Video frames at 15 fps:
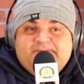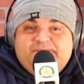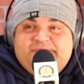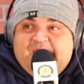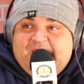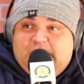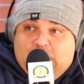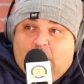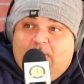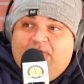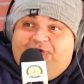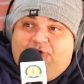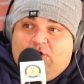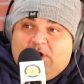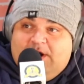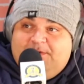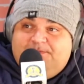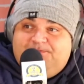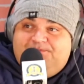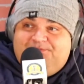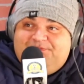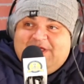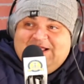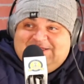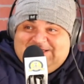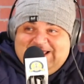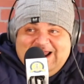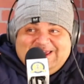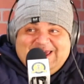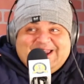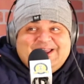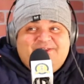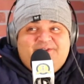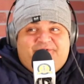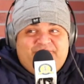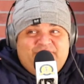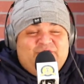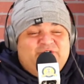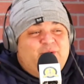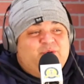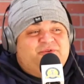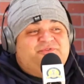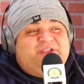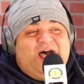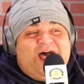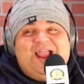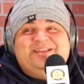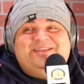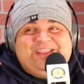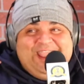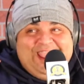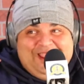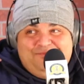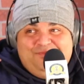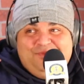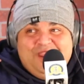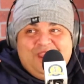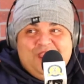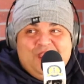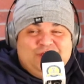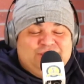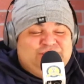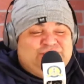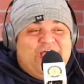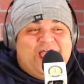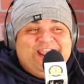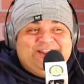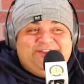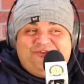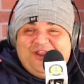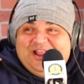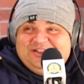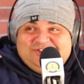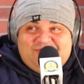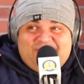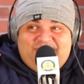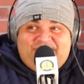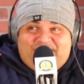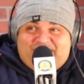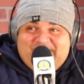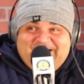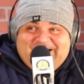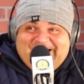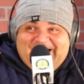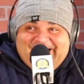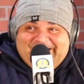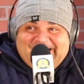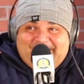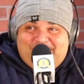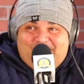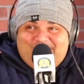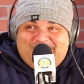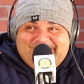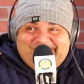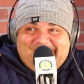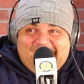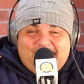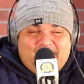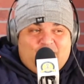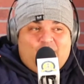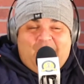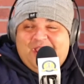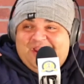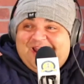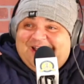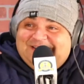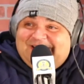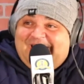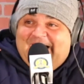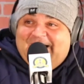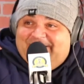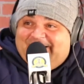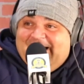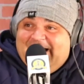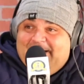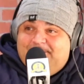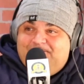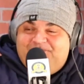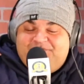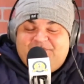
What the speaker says: They go for it instead of kicking the field goal that would have tied the game. Giants fans started freaking out at that moment in time, like, why are you not tying the game?